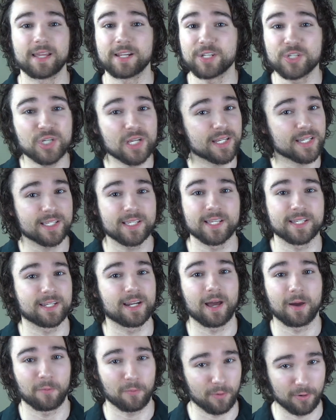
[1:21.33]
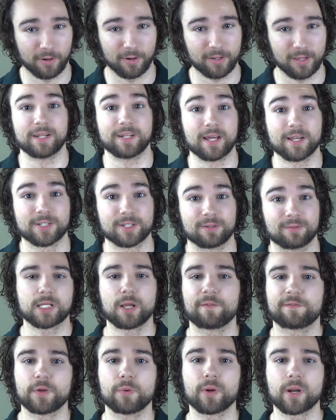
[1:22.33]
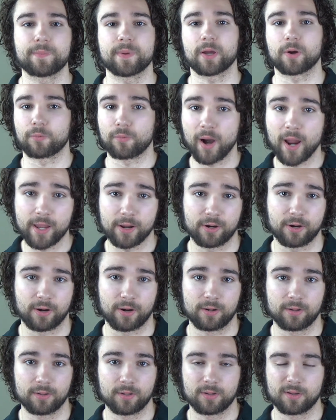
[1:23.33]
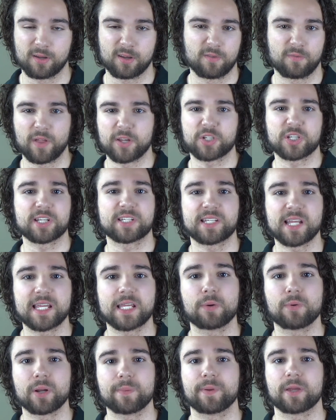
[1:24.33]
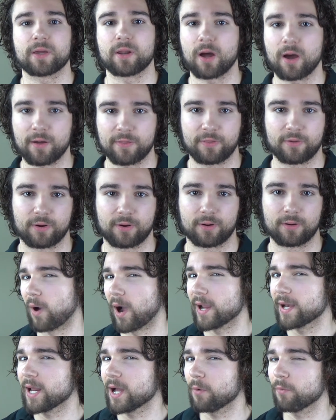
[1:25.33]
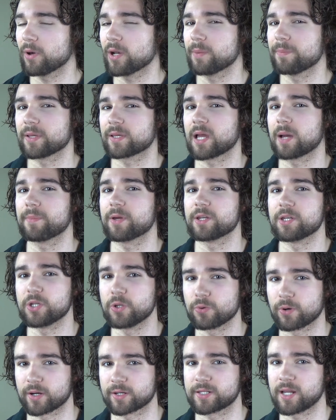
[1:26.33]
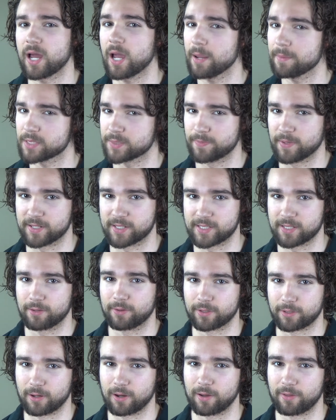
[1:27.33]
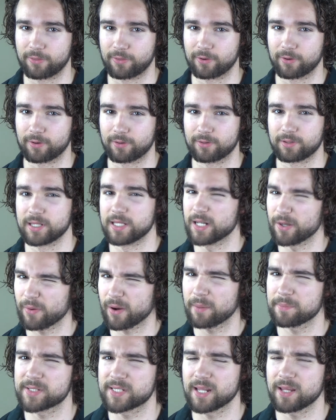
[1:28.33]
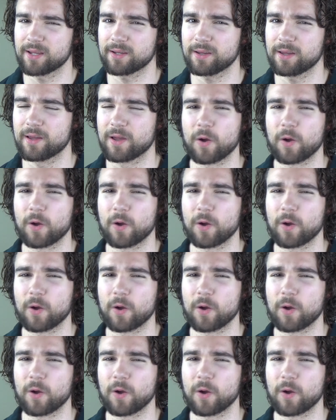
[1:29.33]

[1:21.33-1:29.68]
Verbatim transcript: It just does not work. It doesn't. So if you want to be a writer, Let's just say you want to be an author. Why not want to become a New York Times bestselling author? You know what I'm saying?